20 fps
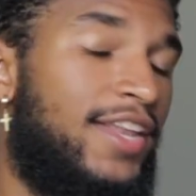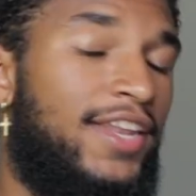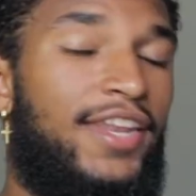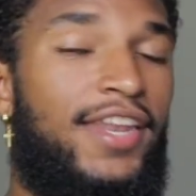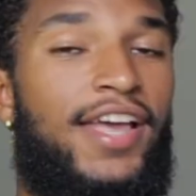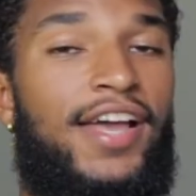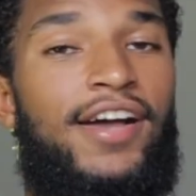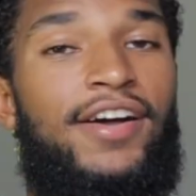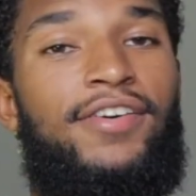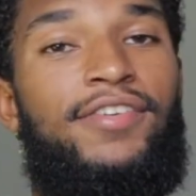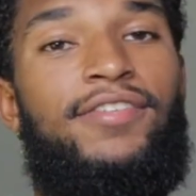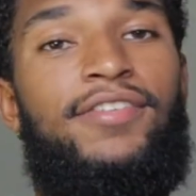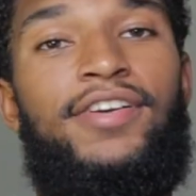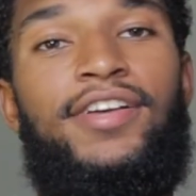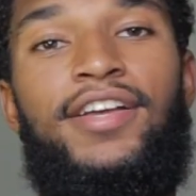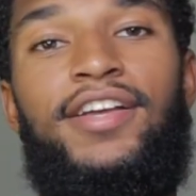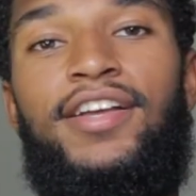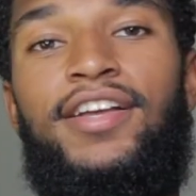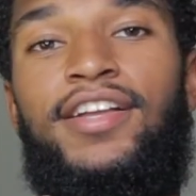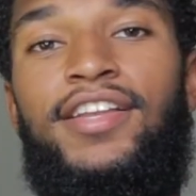Now,
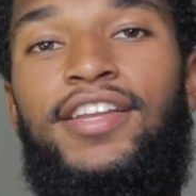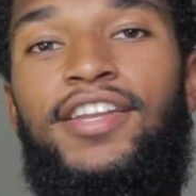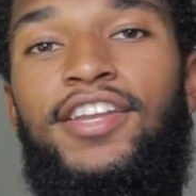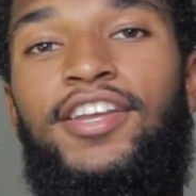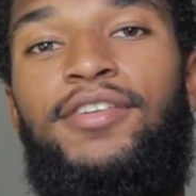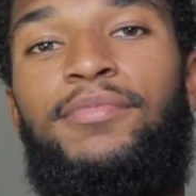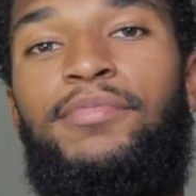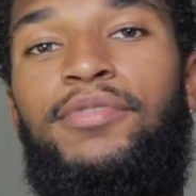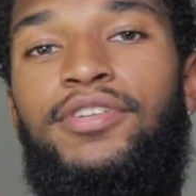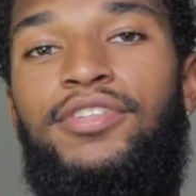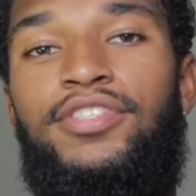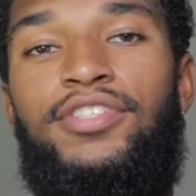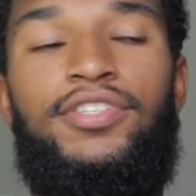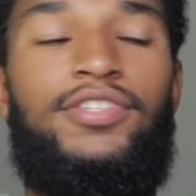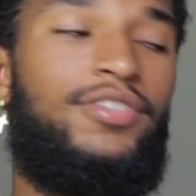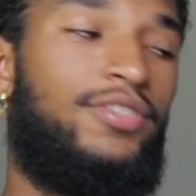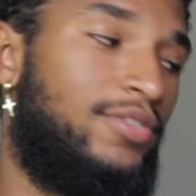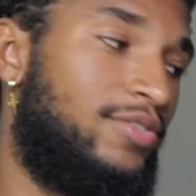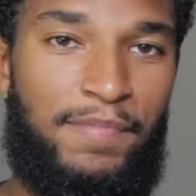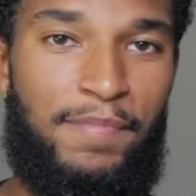number
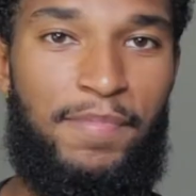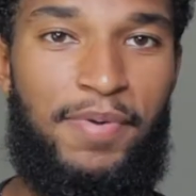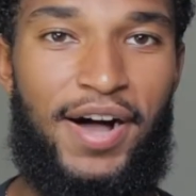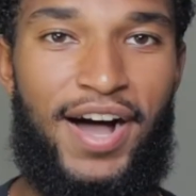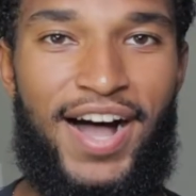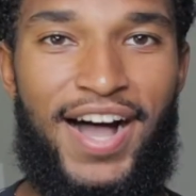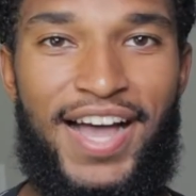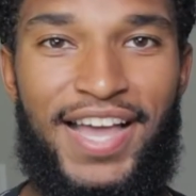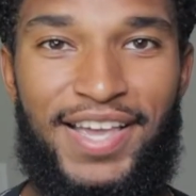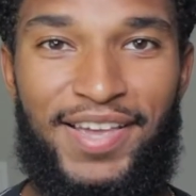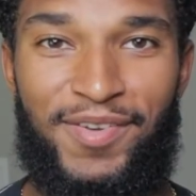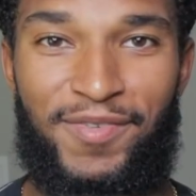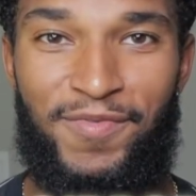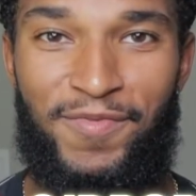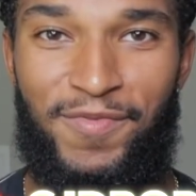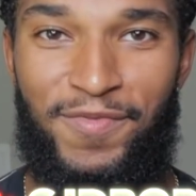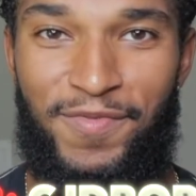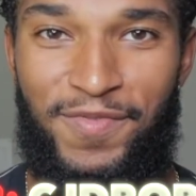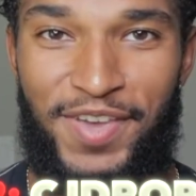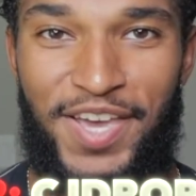2,
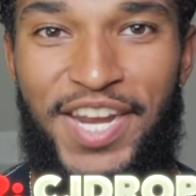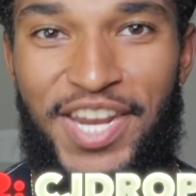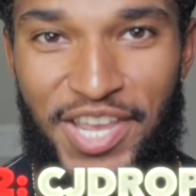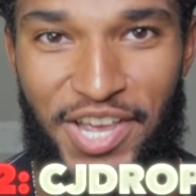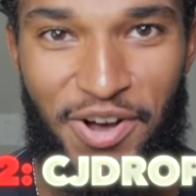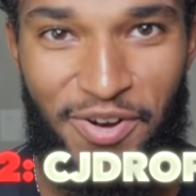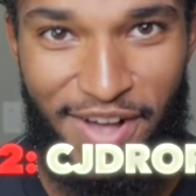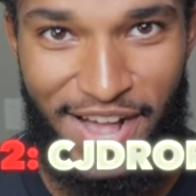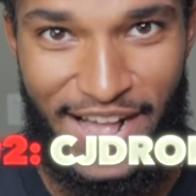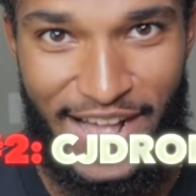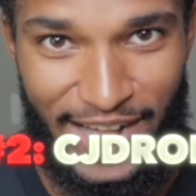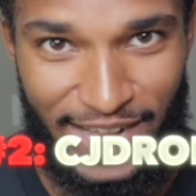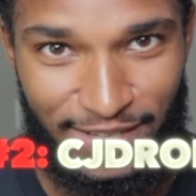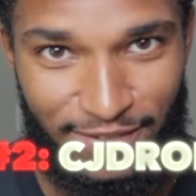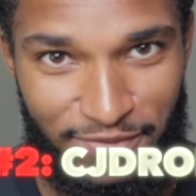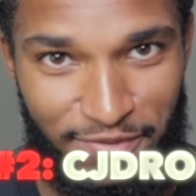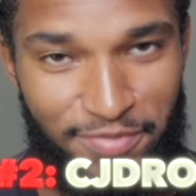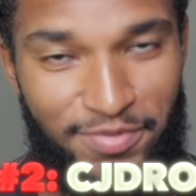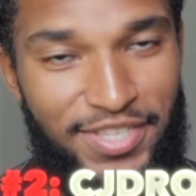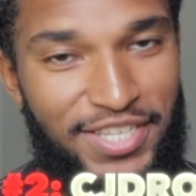buying video
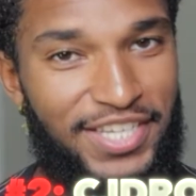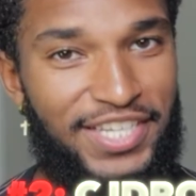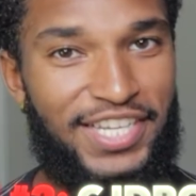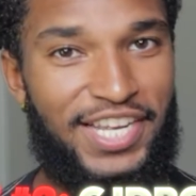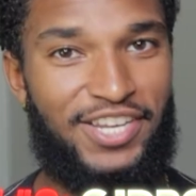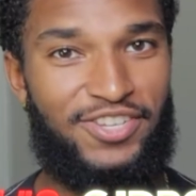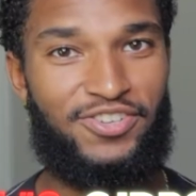ads from CJ